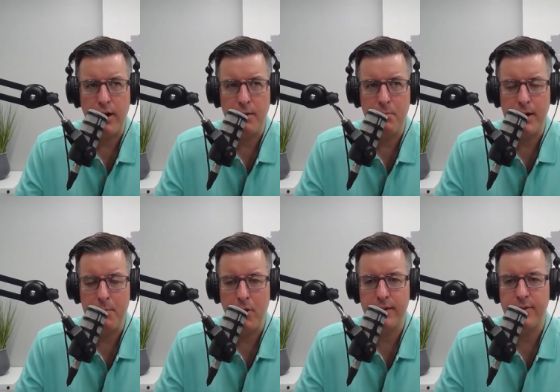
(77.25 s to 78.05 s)
uh, Money
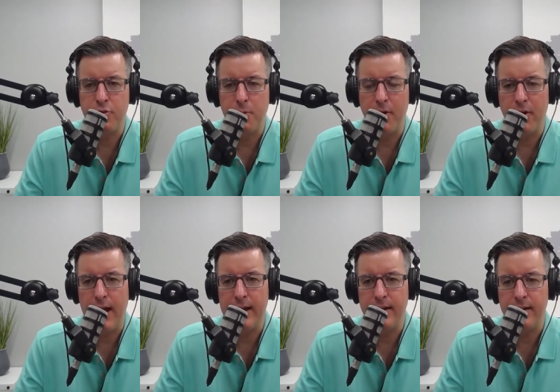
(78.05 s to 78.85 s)
Markets contributor,
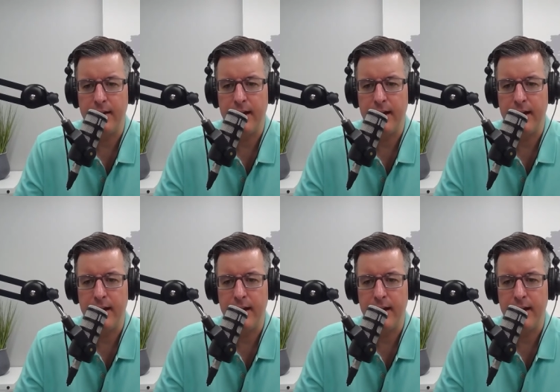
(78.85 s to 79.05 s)
had, uh,